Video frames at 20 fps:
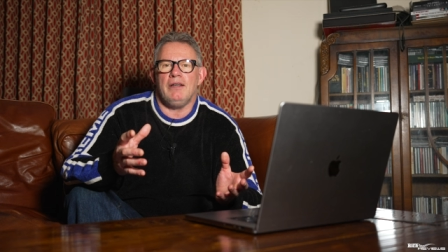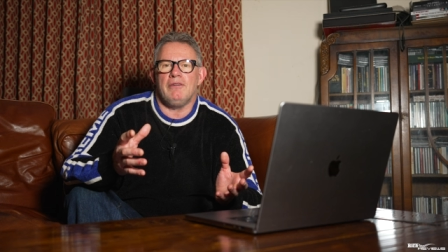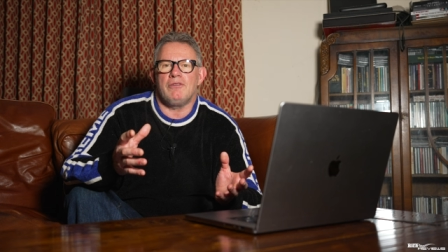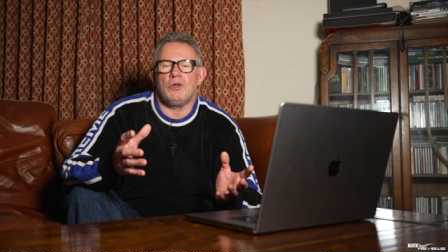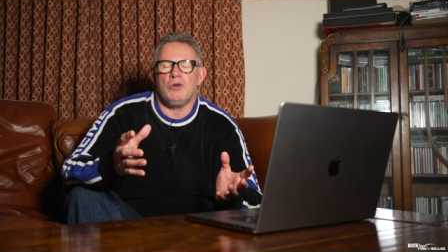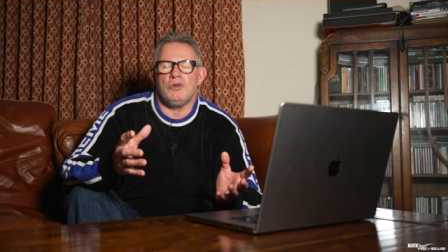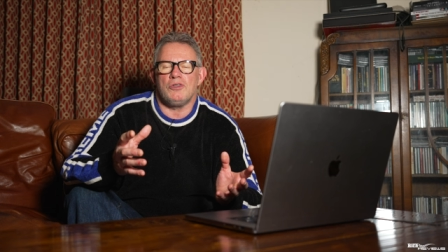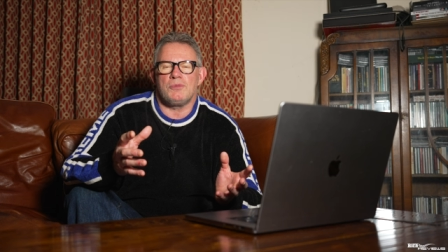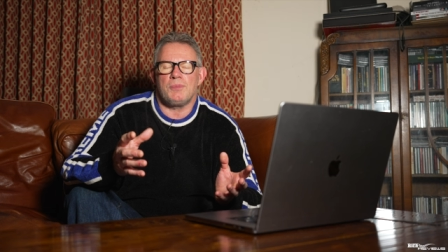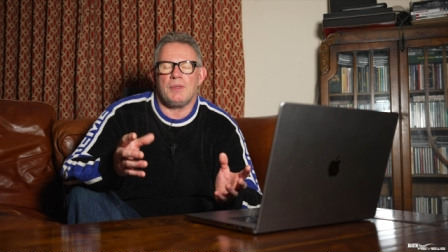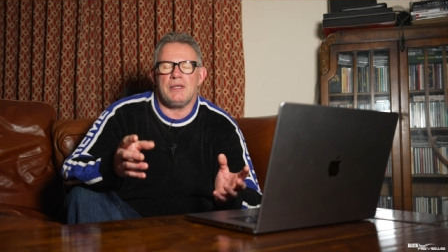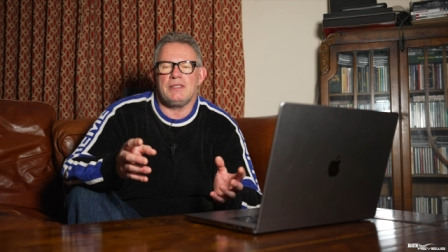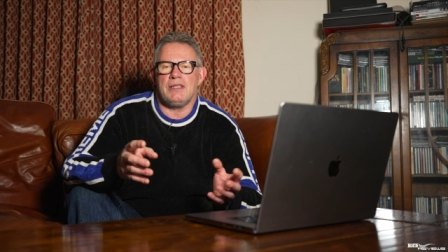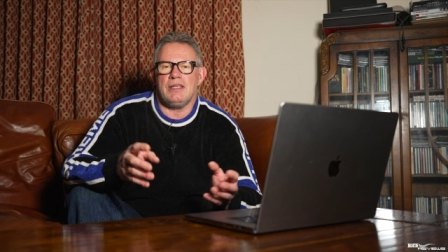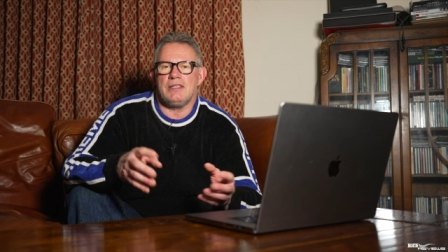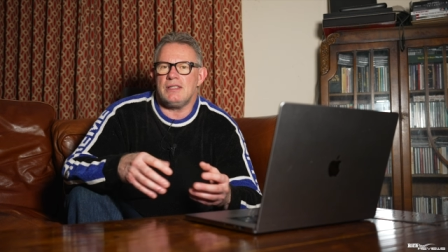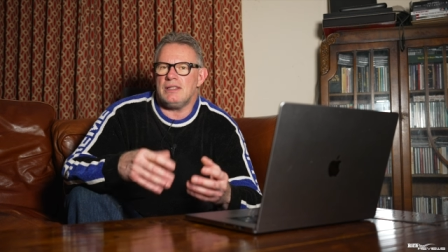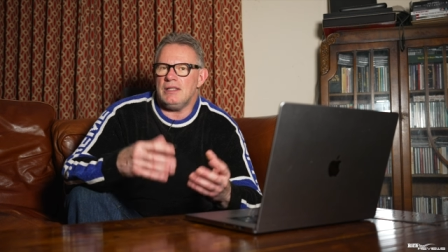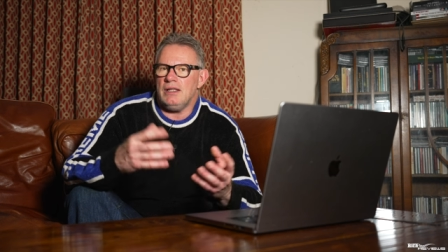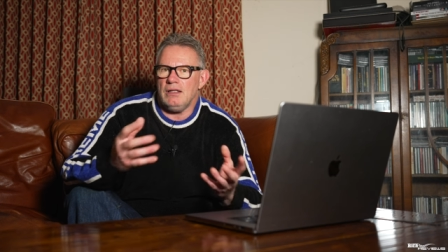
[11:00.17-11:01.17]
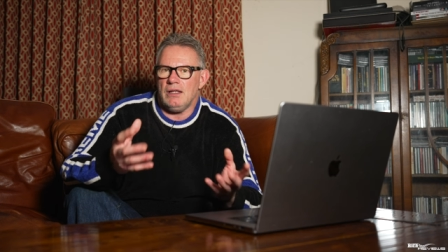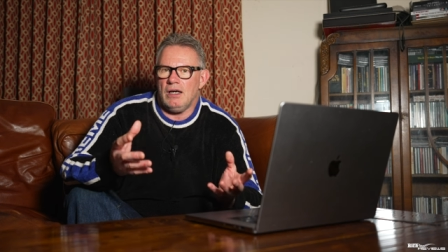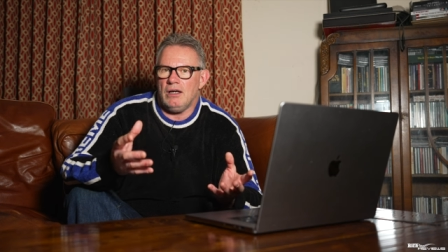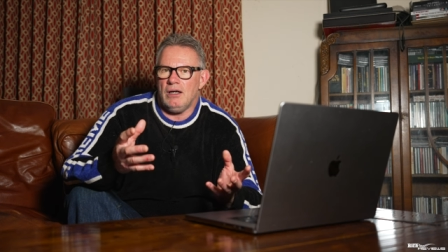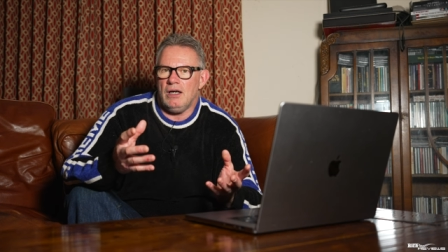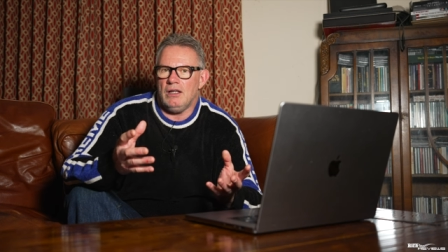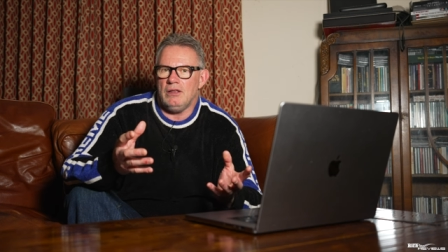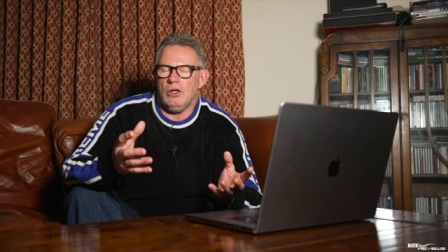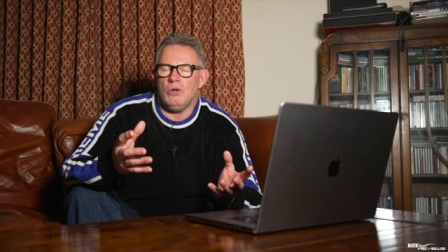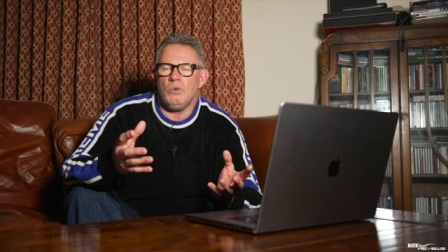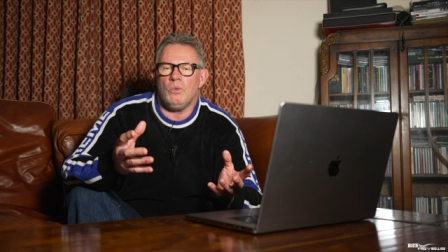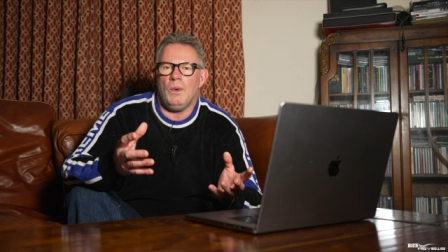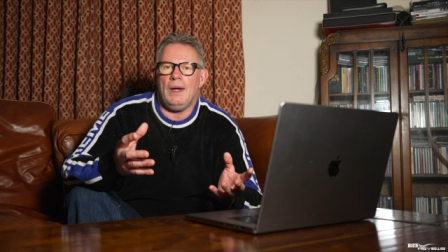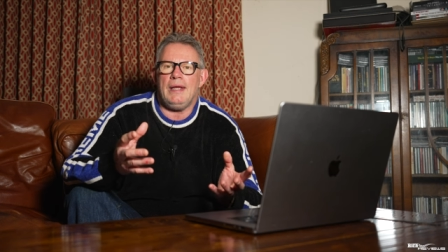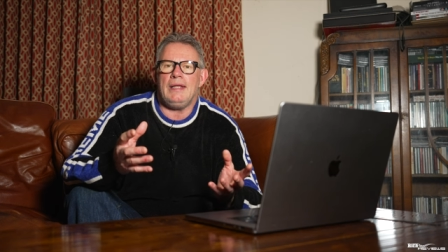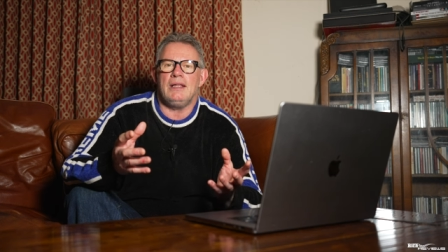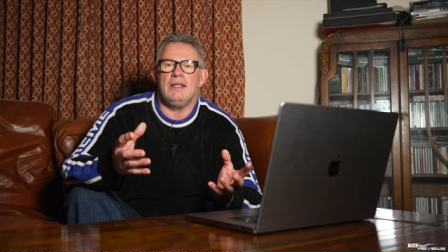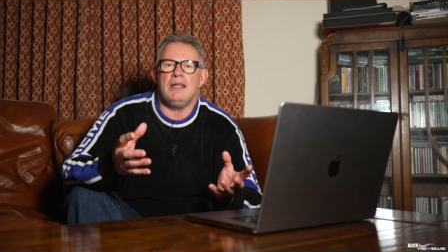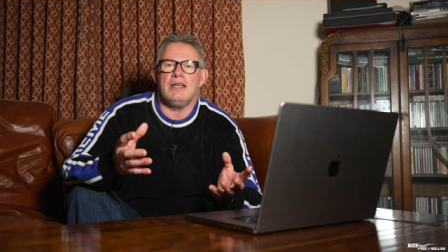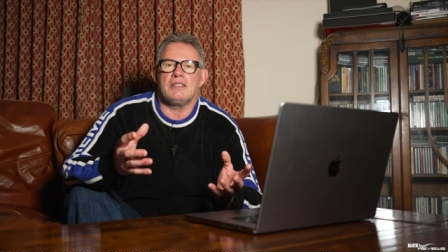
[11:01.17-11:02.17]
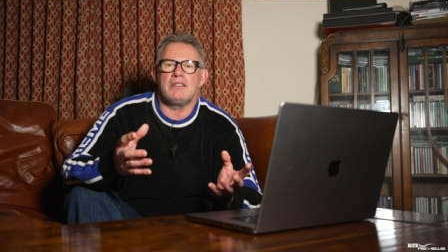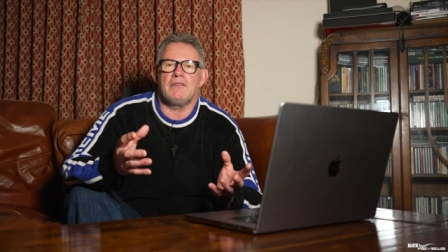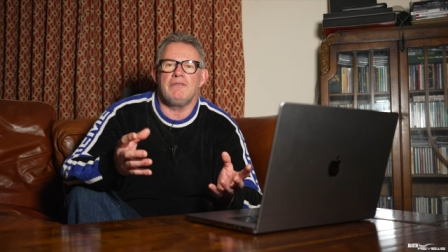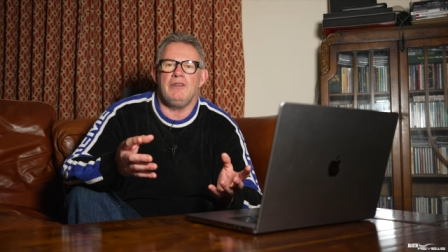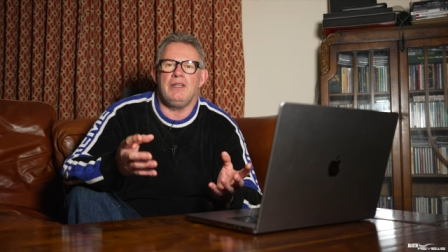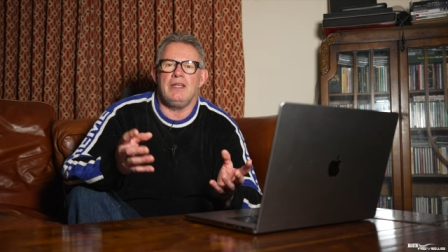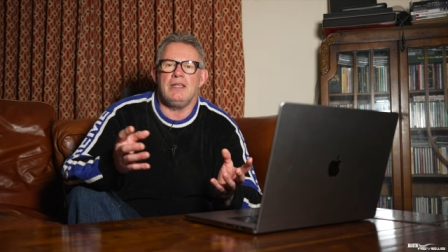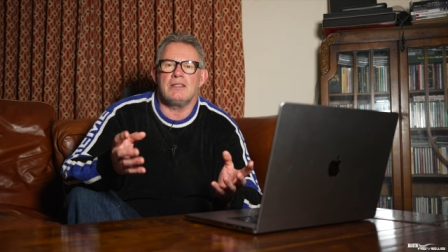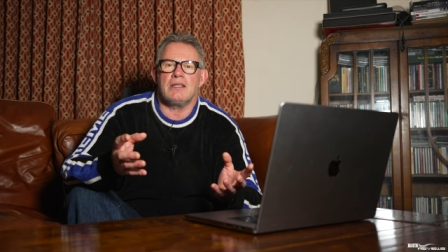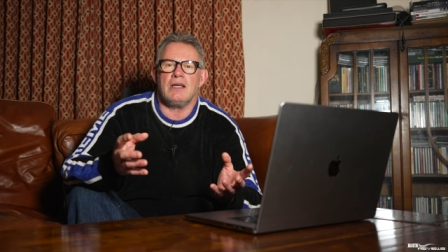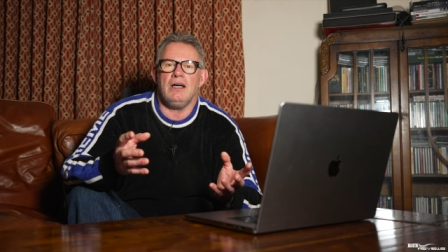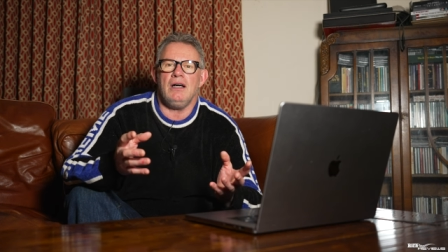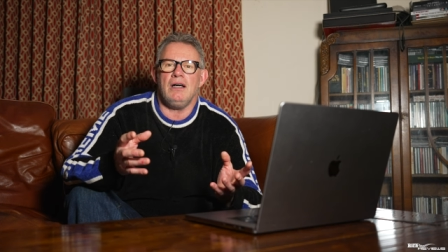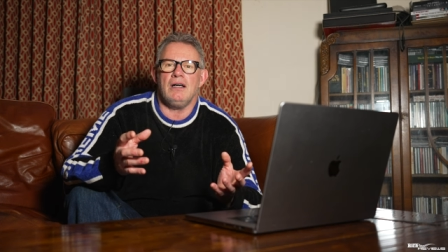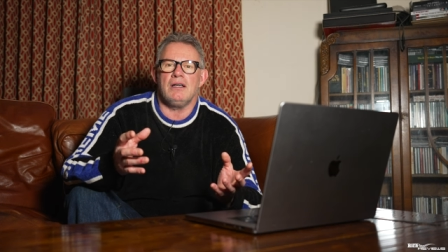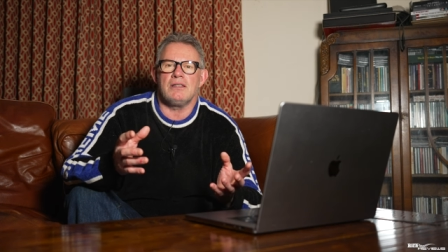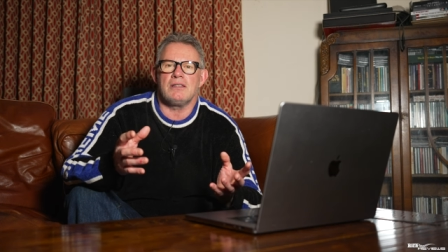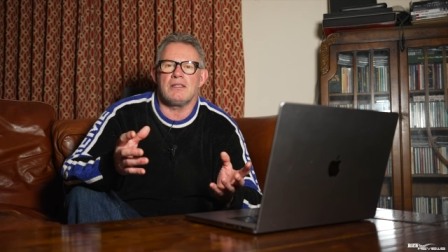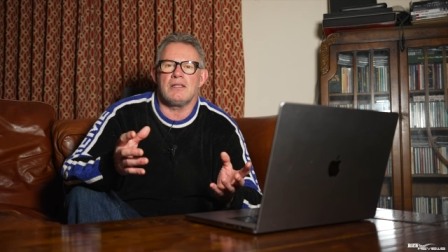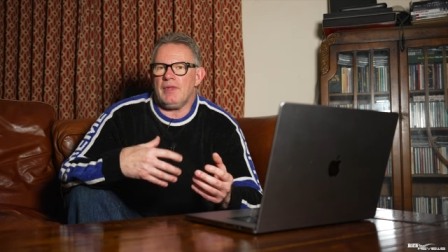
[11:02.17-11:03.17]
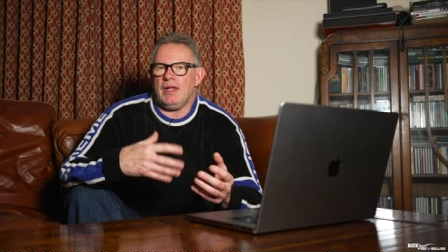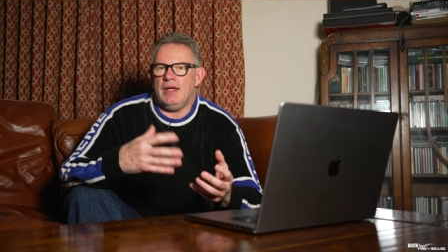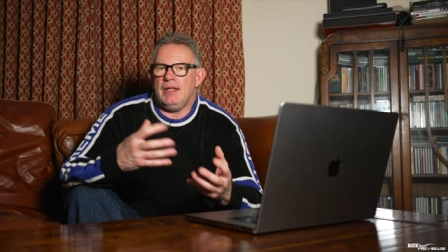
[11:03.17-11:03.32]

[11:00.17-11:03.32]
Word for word: of course, because there's still a, a long wait list for these cars.